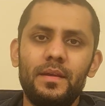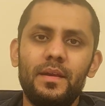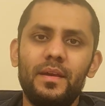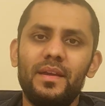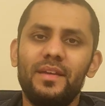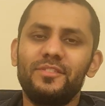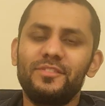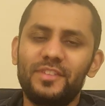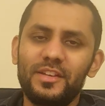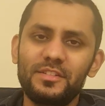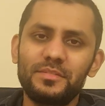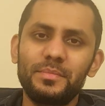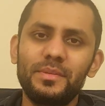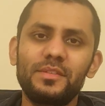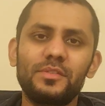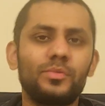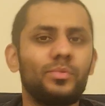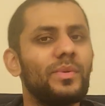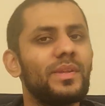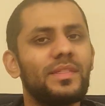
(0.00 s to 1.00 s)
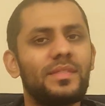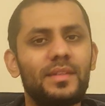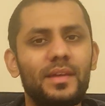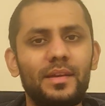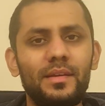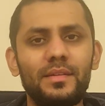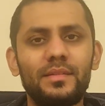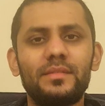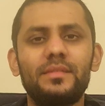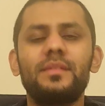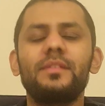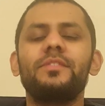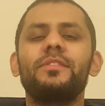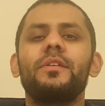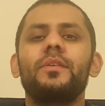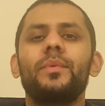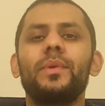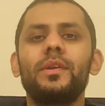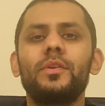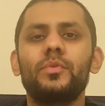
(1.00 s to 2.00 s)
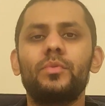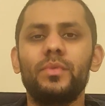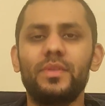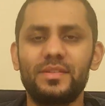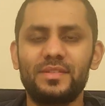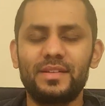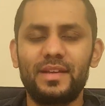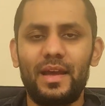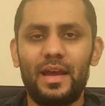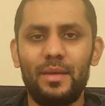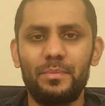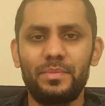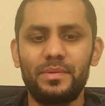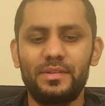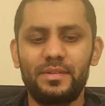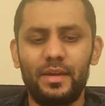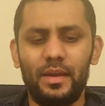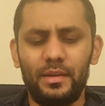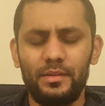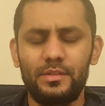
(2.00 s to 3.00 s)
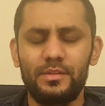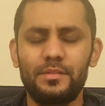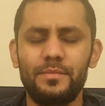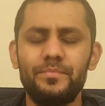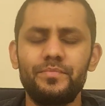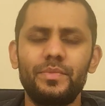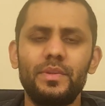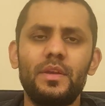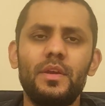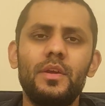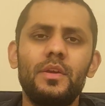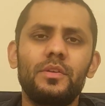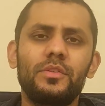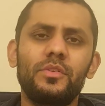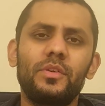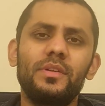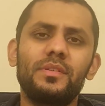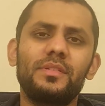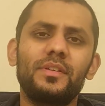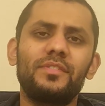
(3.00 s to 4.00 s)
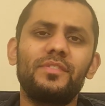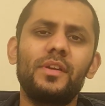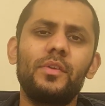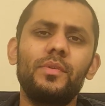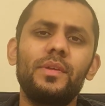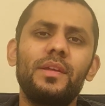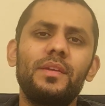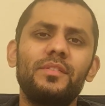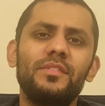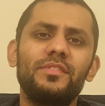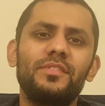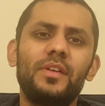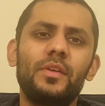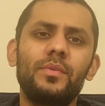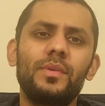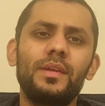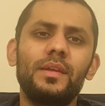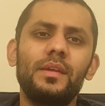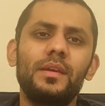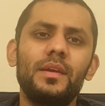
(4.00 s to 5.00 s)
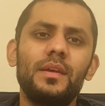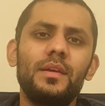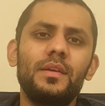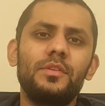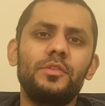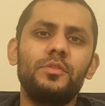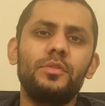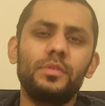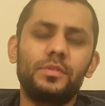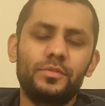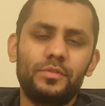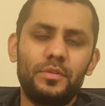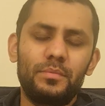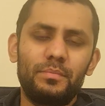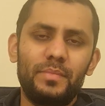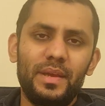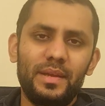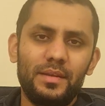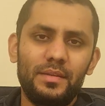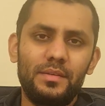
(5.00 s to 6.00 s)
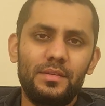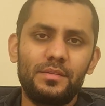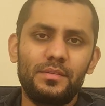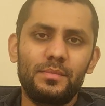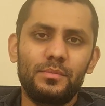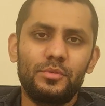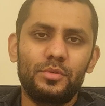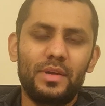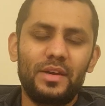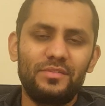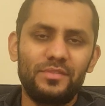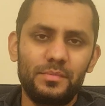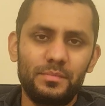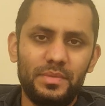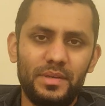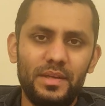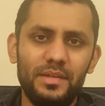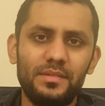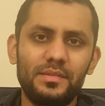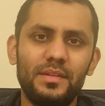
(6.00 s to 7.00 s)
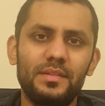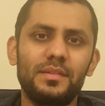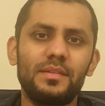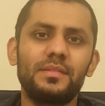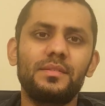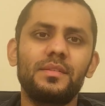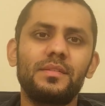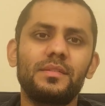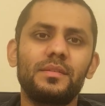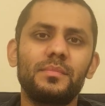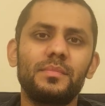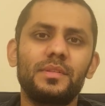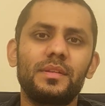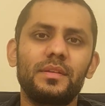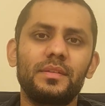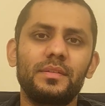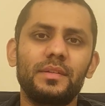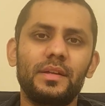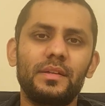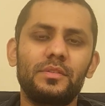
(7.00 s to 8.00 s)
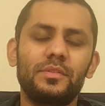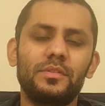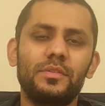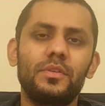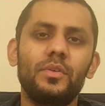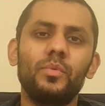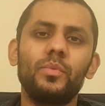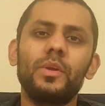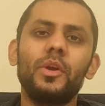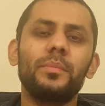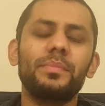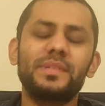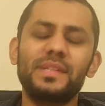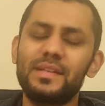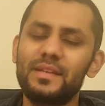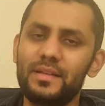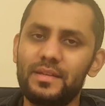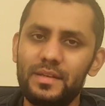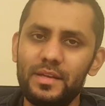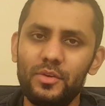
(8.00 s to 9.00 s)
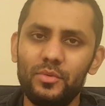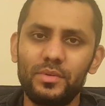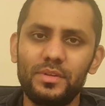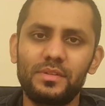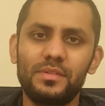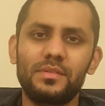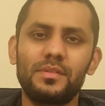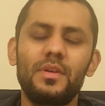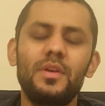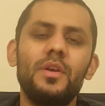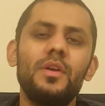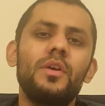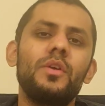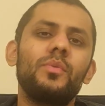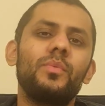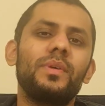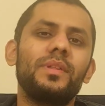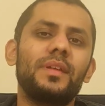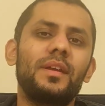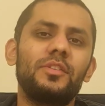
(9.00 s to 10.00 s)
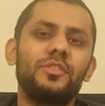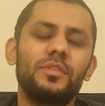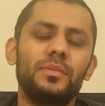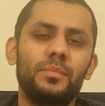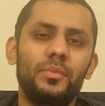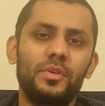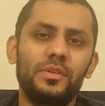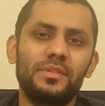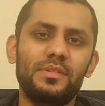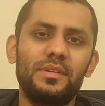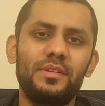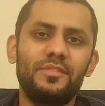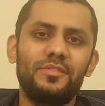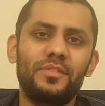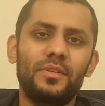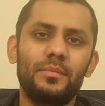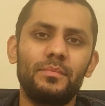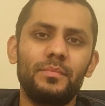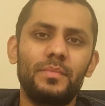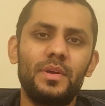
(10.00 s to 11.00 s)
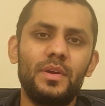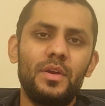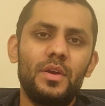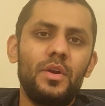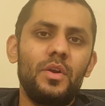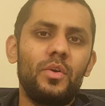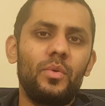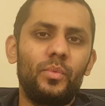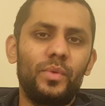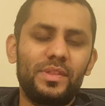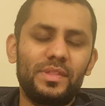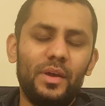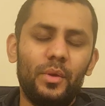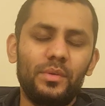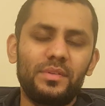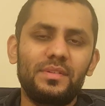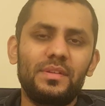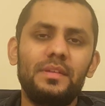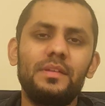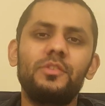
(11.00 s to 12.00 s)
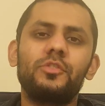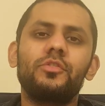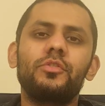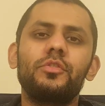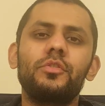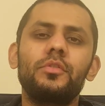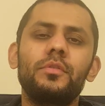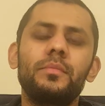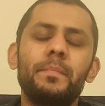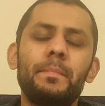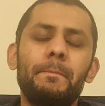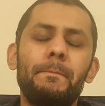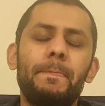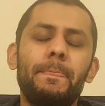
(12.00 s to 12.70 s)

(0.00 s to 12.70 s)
investments with their differing risk appetites. So it's a very, very useful mechanism to have in place, and this is something that we obtain clearance with HMRC from without issue.